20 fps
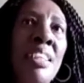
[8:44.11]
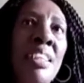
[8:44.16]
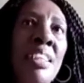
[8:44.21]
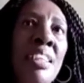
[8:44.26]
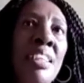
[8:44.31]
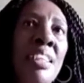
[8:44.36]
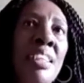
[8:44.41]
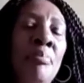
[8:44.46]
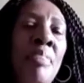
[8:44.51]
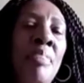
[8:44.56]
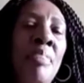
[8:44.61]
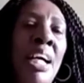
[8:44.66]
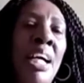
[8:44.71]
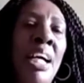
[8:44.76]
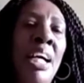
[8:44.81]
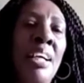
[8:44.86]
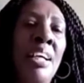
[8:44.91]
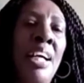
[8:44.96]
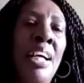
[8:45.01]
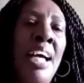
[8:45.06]

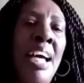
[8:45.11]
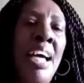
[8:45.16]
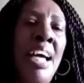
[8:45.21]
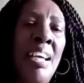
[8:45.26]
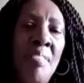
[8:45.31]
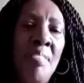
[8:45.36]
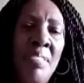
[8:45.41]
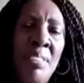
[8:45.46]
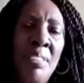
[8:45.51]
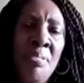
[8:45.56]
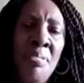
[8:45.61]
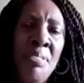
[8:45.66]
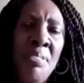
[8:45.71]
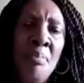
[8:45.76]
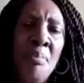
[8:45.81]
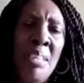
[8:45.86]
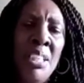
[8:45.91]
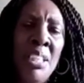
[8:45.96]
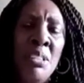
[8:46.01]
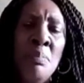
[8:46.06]
have a
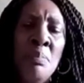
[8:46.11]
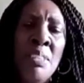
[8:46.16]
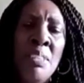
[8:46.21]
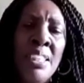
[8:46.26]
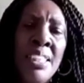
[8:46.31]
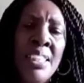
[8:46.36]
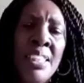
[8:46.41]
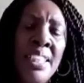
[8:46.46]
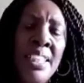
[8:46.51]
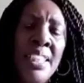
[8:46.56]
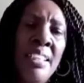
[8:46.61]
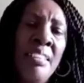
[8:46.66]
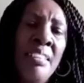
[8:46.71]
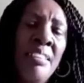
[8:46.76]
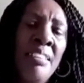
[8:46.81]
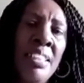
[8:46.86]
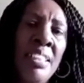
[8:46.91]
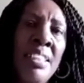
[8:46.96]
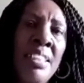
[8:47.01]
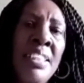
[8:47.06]
different management style
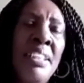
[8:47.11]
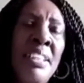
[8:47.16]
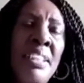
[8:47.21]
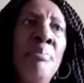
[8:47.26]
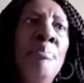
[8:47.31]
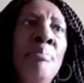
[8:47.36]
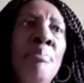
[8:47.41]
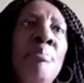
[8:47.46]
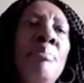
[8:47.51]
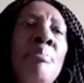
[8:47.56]
than some.